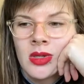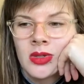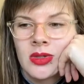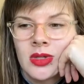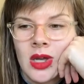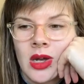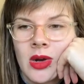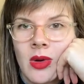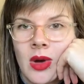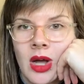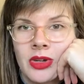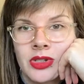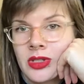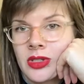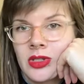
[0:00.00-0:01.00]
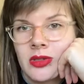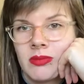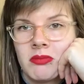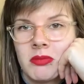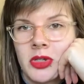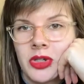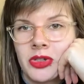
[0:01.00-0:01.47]
So
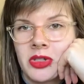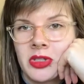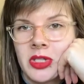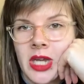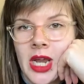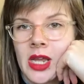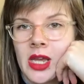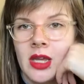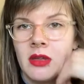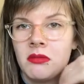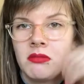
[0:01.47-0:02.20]
you'll just take it